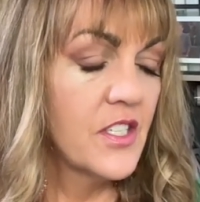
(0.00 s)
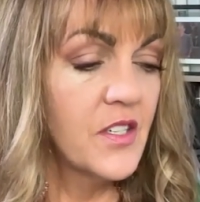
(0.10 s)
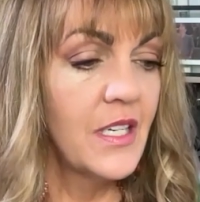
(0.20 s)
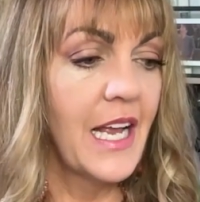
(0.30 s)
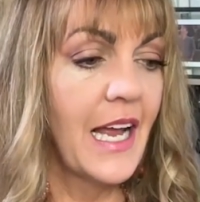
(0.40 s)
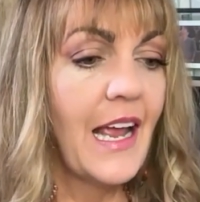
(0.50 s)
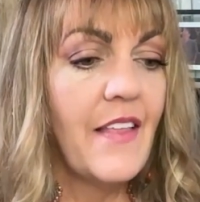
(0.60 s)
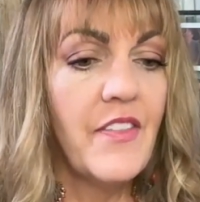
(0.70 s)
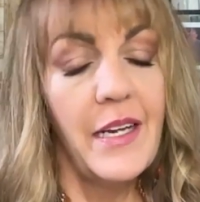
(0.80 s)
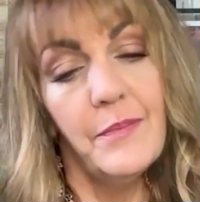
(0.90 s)
doing that.
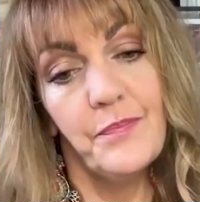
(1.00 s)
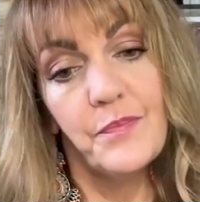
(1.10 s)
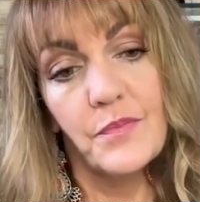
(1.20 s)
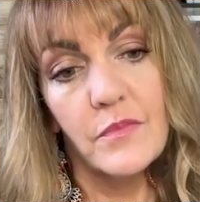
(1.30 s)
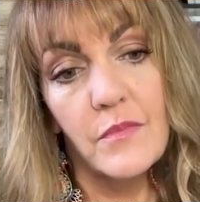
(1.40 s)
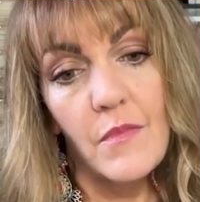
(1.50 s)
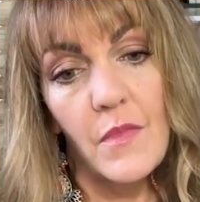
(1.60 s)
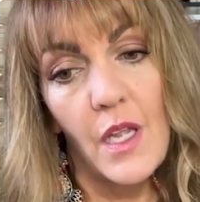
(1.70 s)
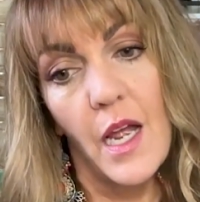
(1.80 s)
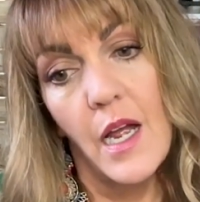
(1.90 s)
And then
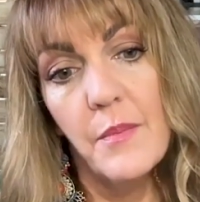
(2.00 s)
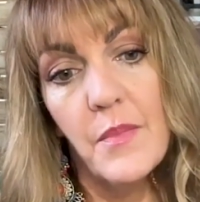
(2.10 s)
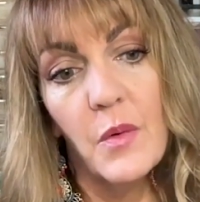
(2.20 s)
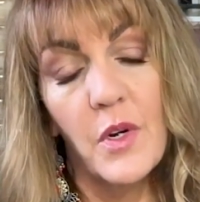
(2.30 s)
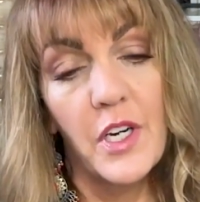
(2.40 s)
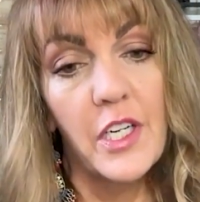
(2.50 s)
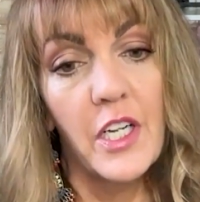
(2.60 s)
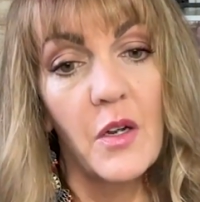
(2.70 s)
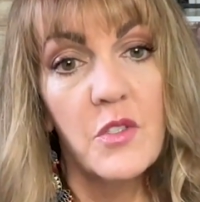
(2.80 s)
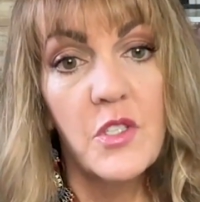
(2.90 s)
we're going to
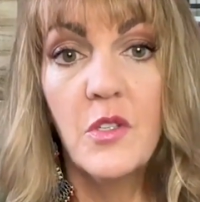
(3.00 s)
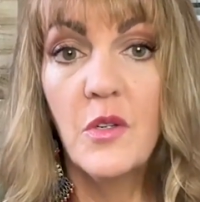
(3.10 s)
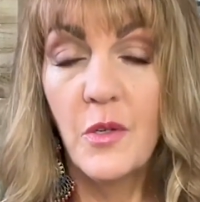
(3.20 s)
go to